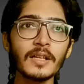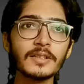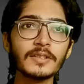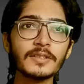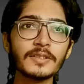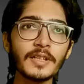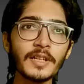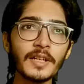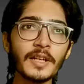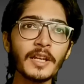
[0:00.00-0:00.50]

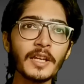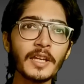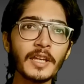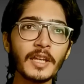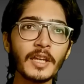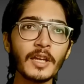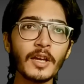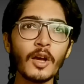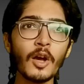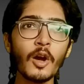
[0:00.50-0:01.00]

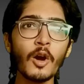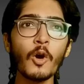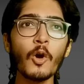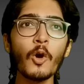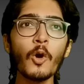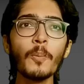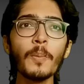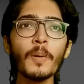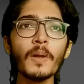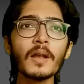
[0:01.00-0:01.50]
Sydney.
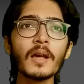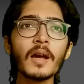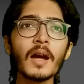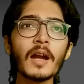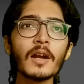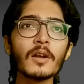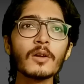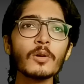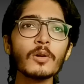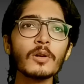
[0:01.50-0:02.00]
Opal
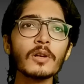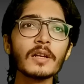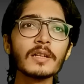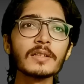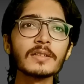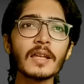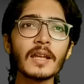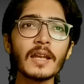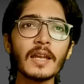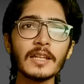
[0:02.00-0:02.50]
card
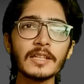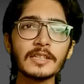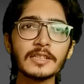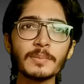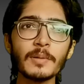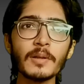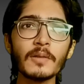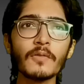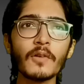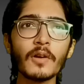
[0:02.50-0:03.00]
holders are
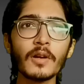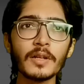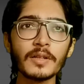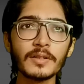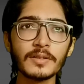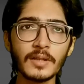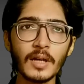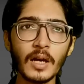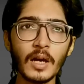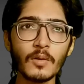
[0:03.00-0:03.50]
eligible for
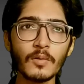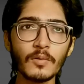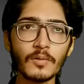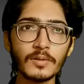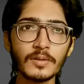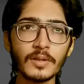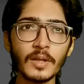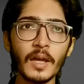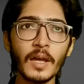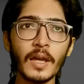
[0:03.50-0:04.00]

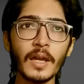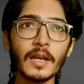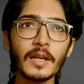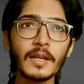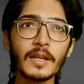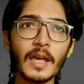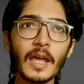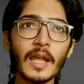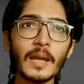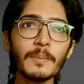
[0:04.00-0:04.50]
discounts.
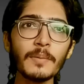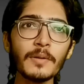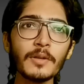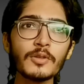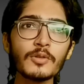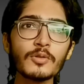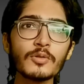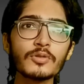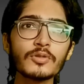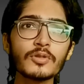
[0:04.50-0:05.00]
It can be
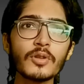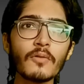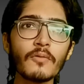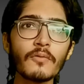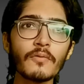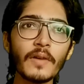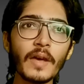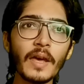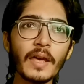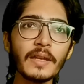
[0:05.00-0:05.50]
used
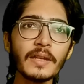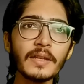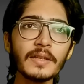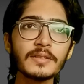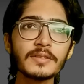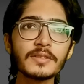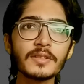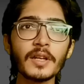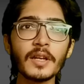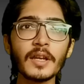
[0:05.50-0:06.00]
on
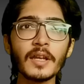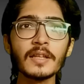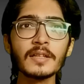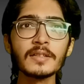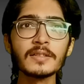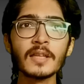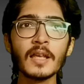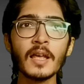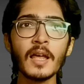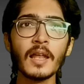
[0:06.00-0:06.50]
ferries,
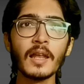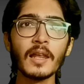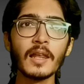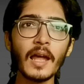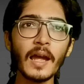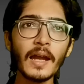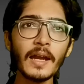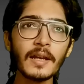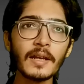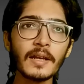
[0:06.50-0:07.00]
trains,
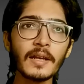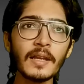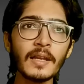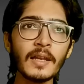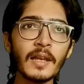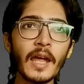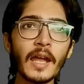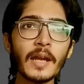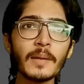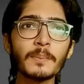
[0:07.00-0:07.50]
light
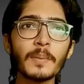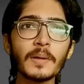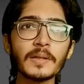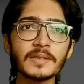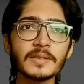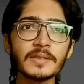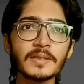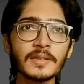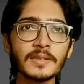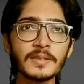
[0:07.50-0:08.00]
rail and
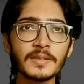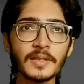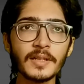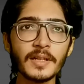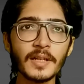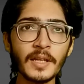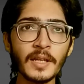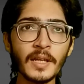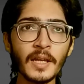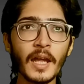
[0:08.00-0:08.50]
buses in
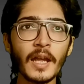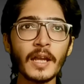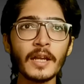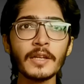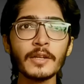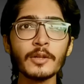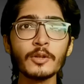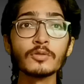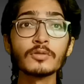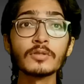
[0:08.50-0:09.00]
Sydney
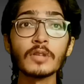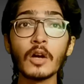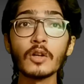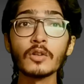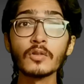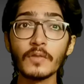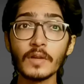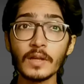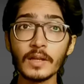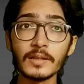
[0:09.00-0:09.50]
and New
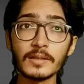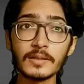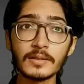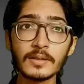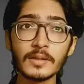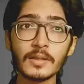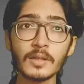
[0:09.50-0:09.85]
South Wales.